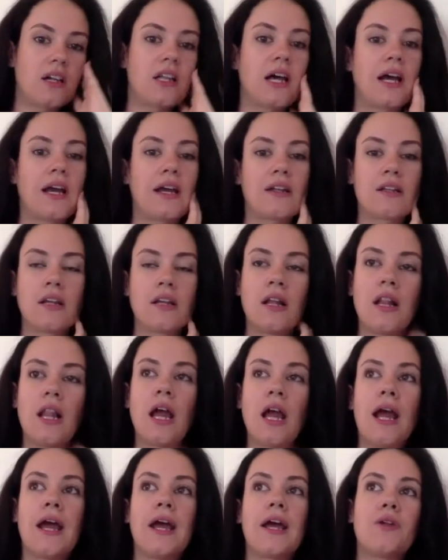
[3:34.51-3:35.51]
client.
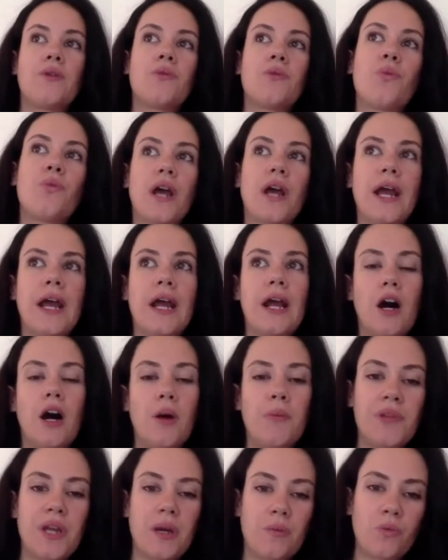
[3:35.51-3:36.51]
And what I
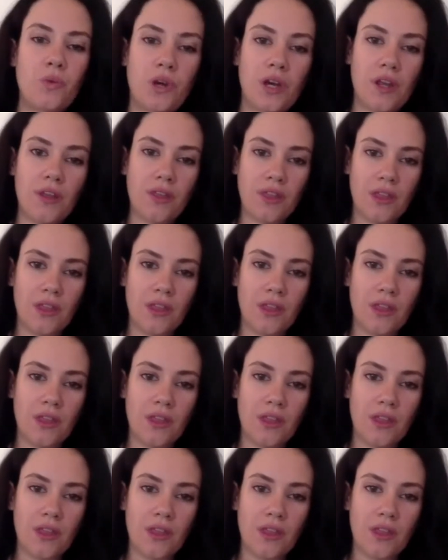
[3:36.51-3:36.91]
help them with,